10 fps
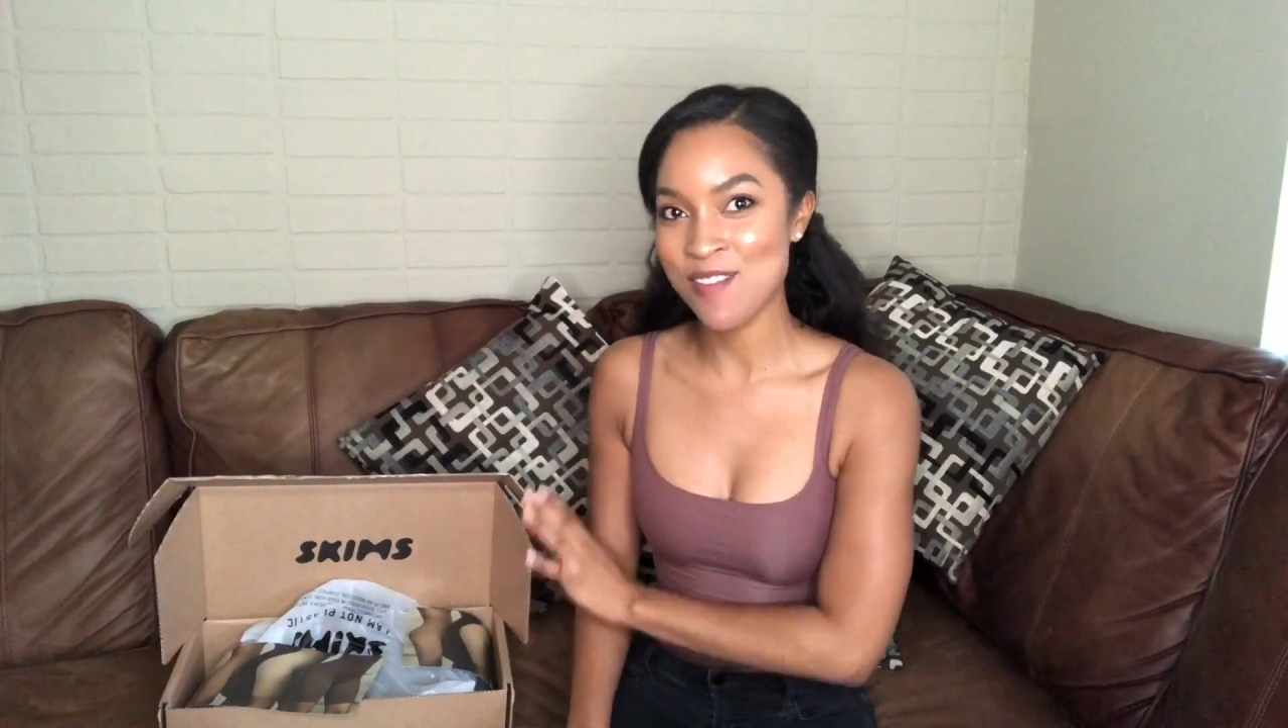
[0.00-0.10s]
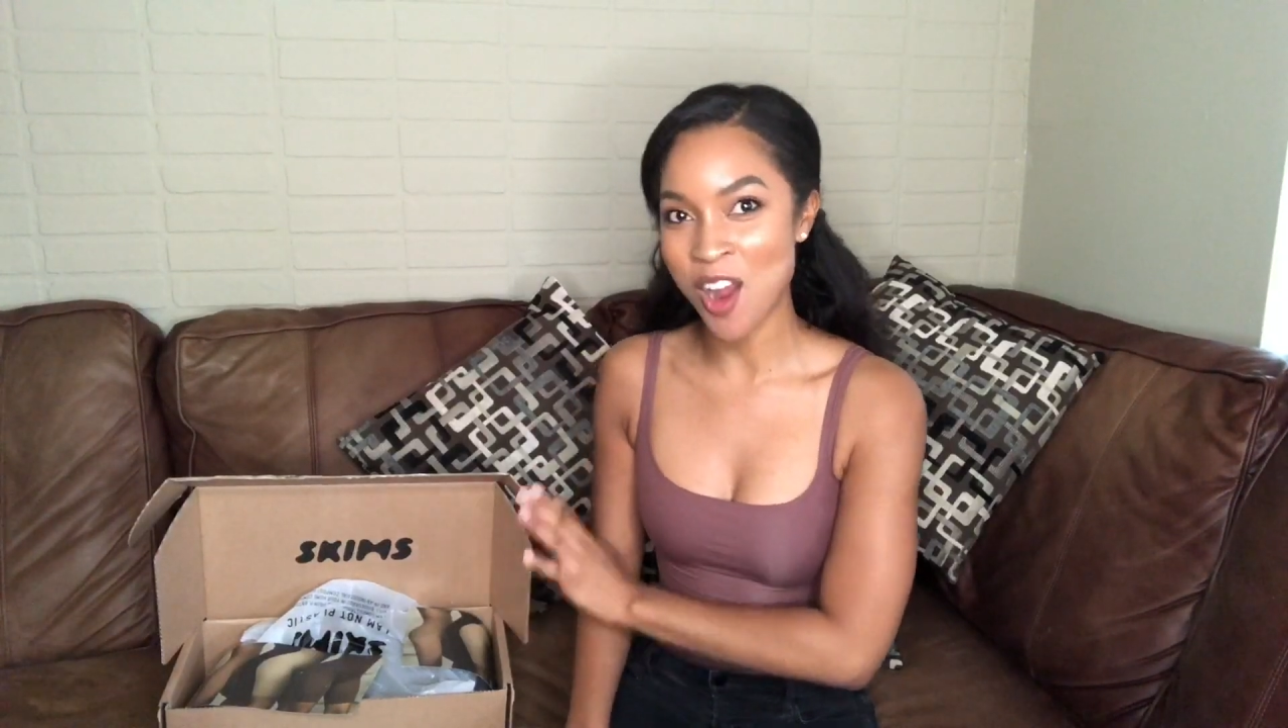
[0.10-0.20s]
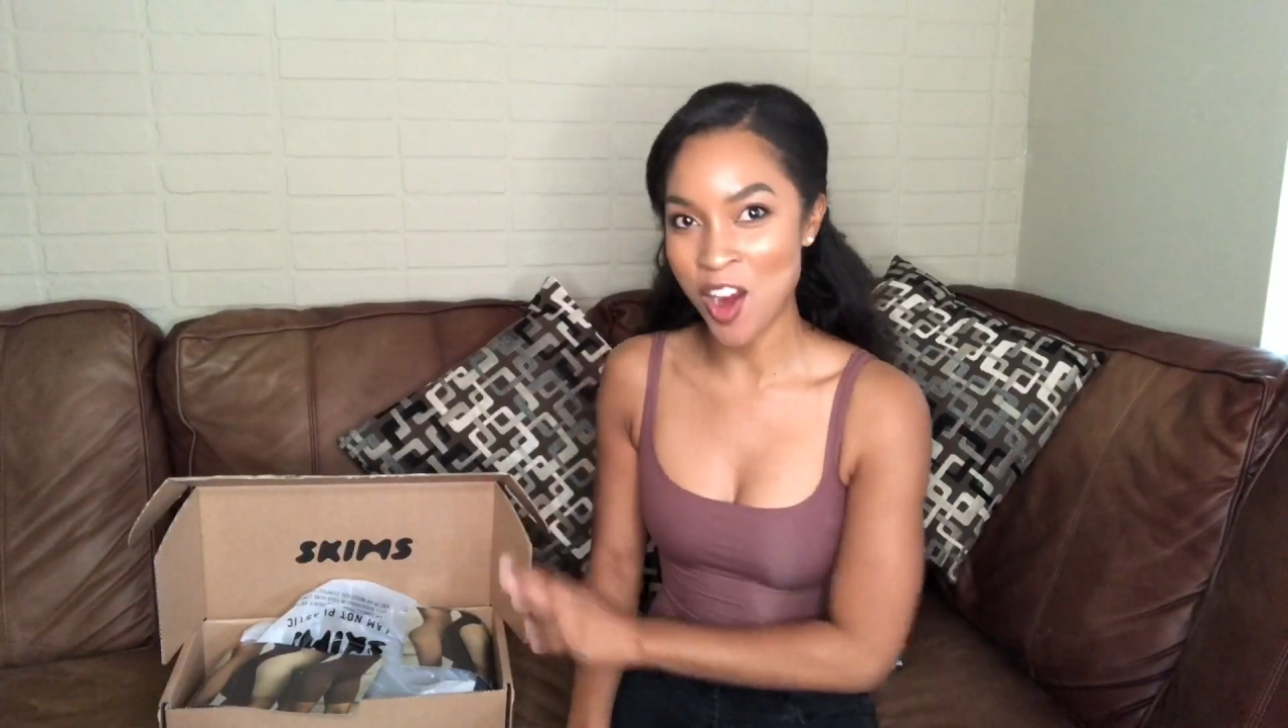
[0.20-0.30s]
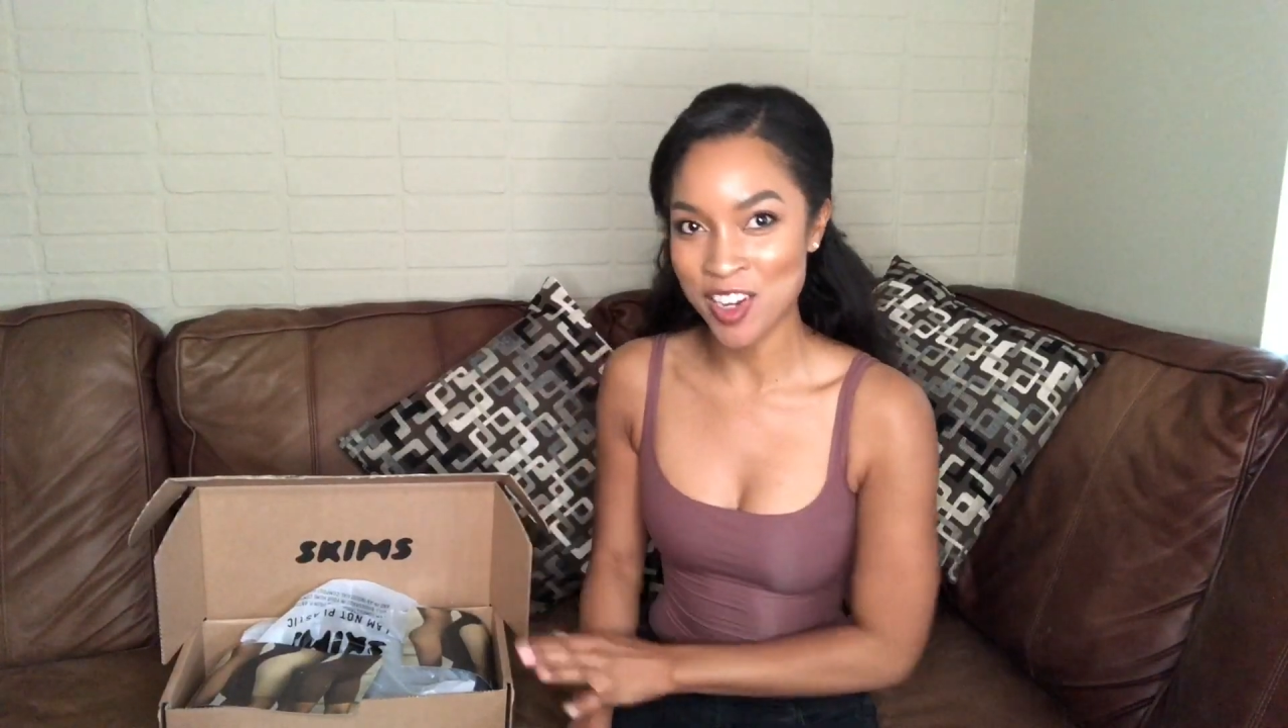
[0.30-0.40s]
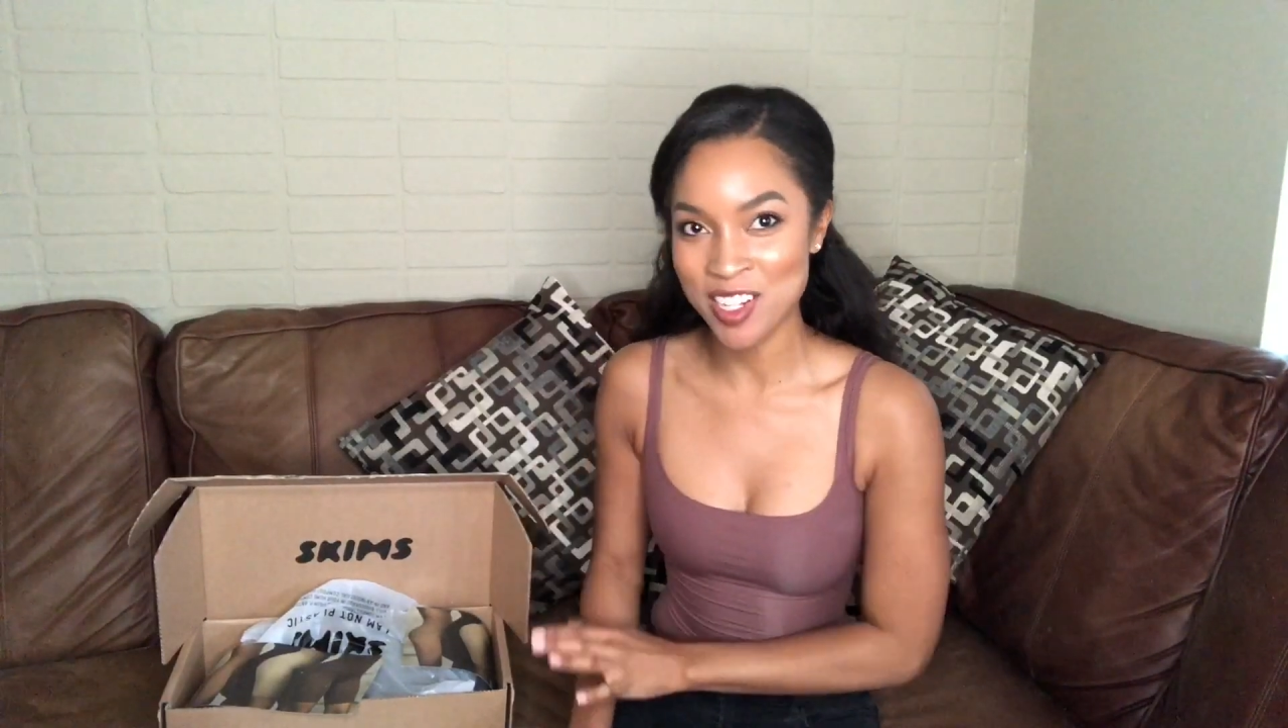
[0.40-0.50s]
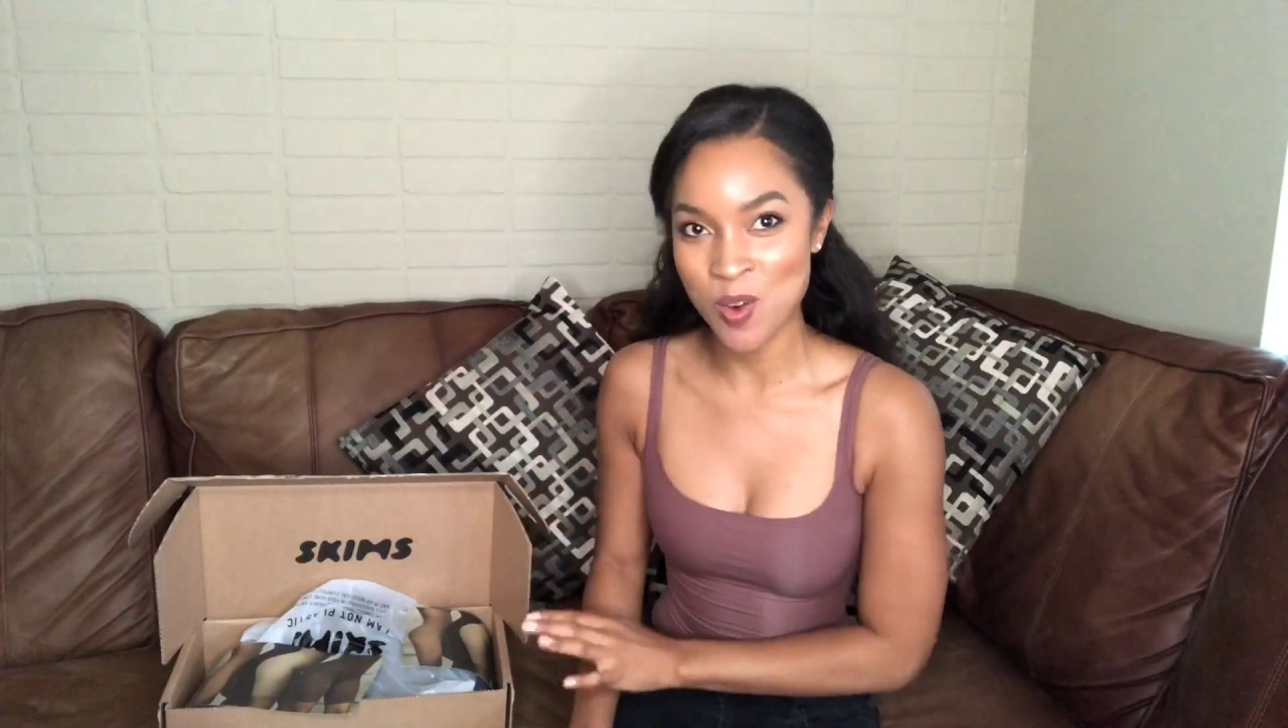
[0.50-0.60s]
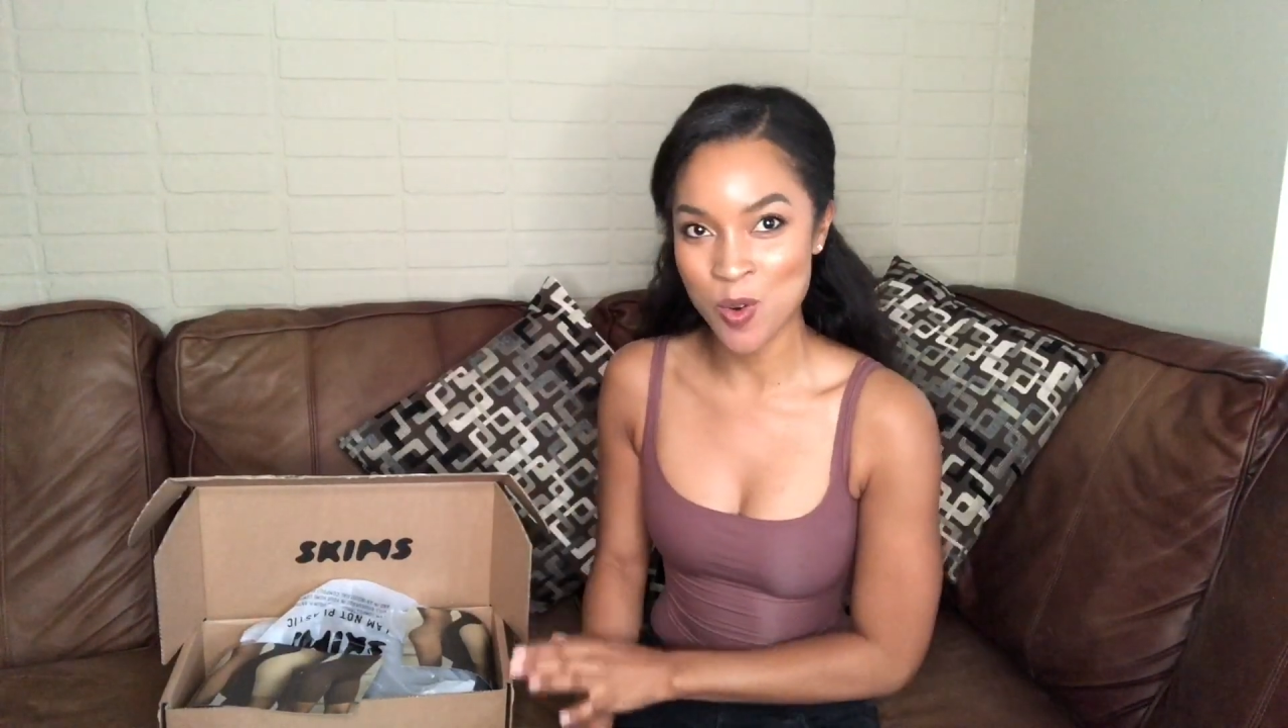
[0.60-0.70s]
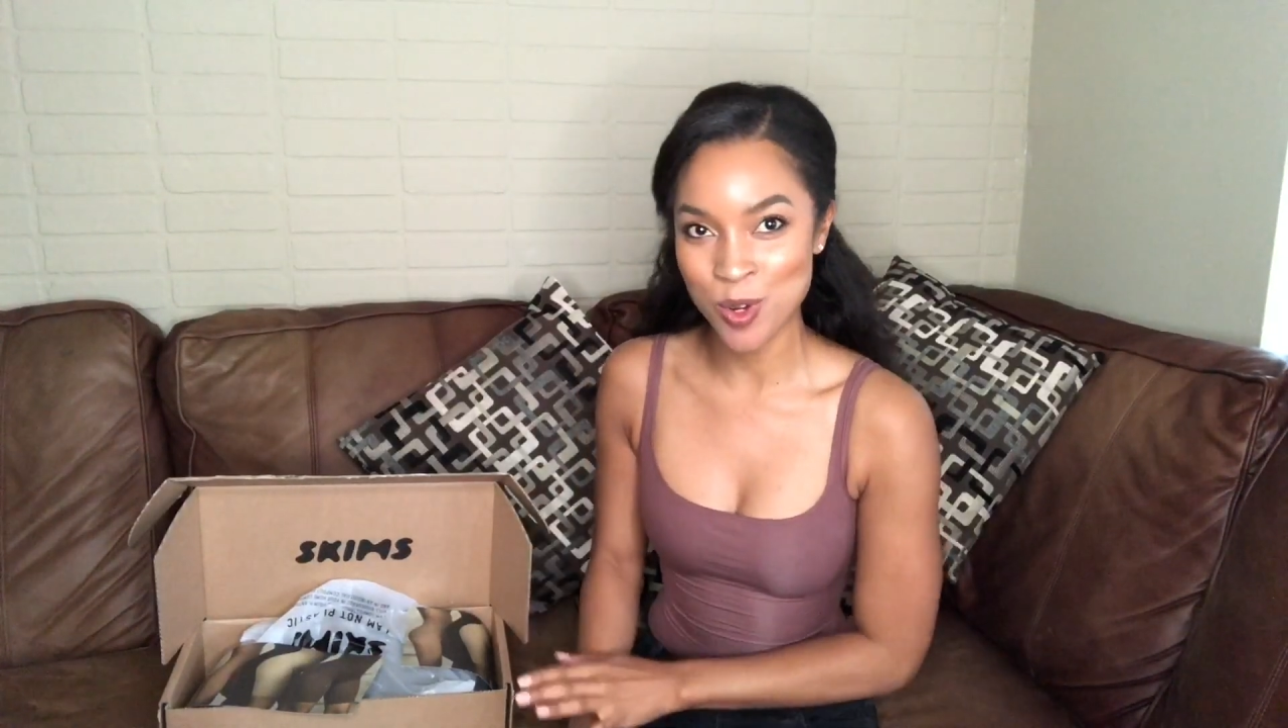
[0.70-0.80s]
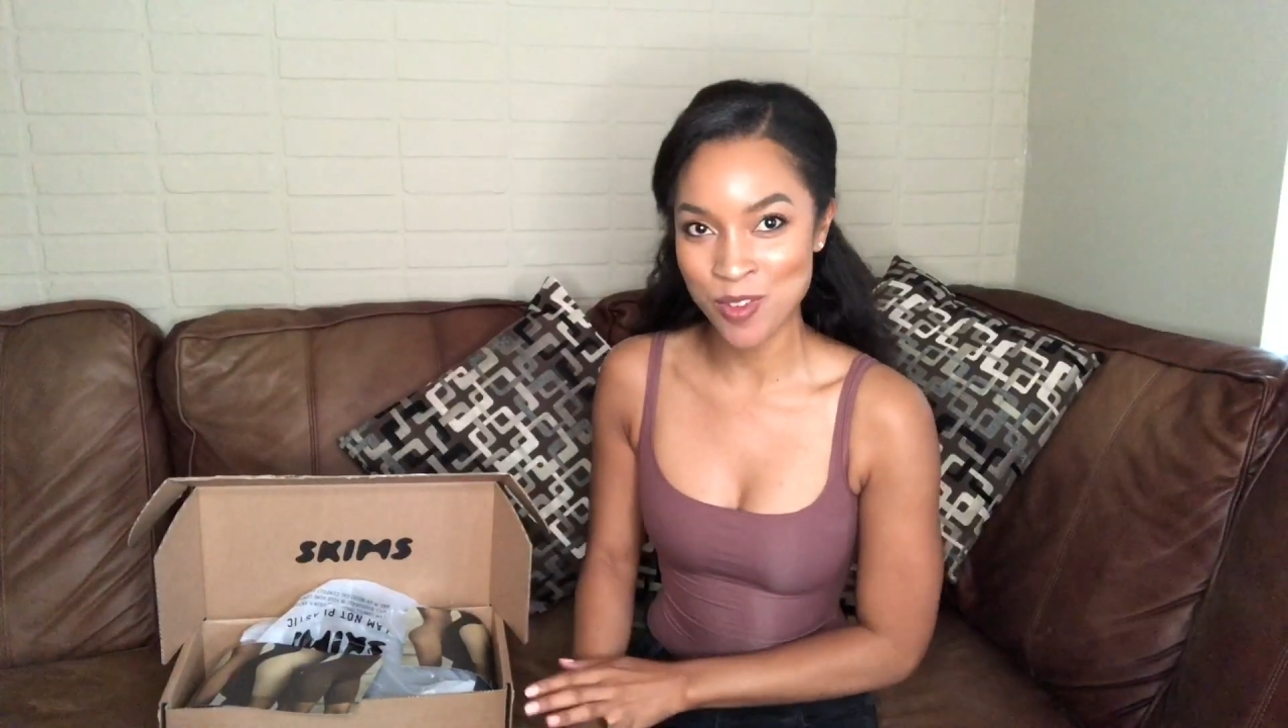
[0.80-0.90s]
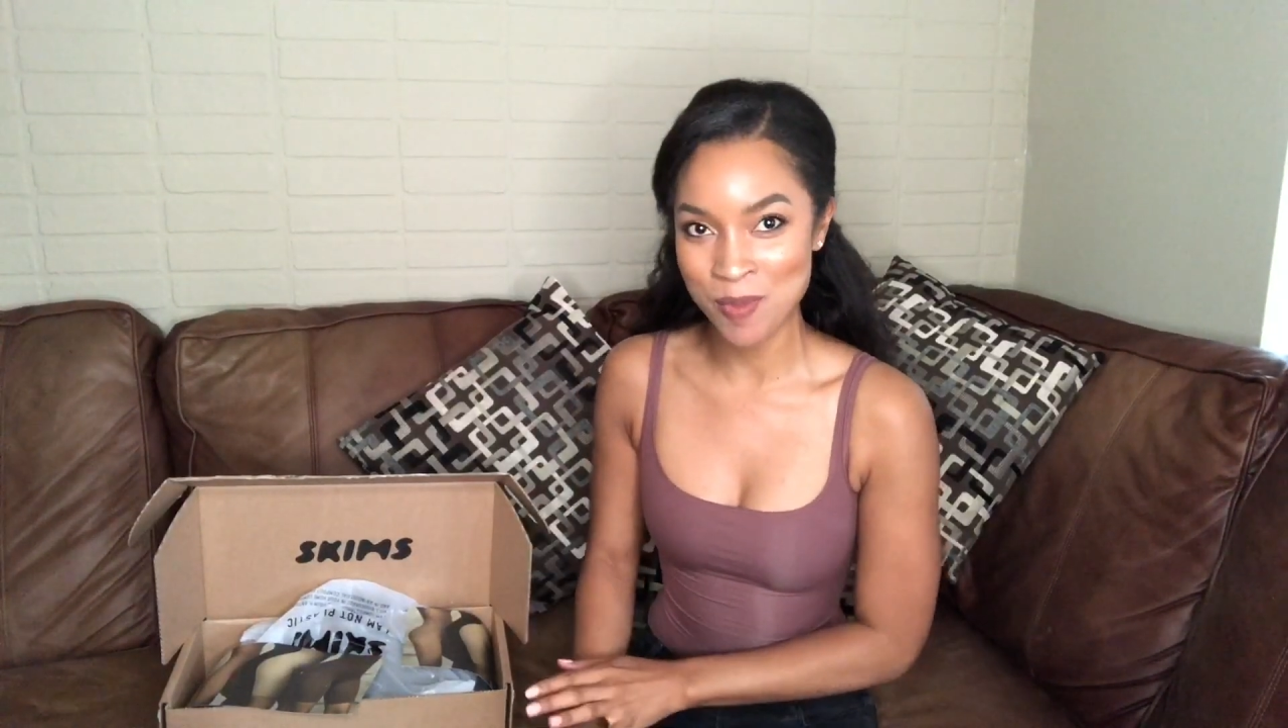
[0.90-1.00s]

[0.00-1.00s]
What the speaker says: already ordered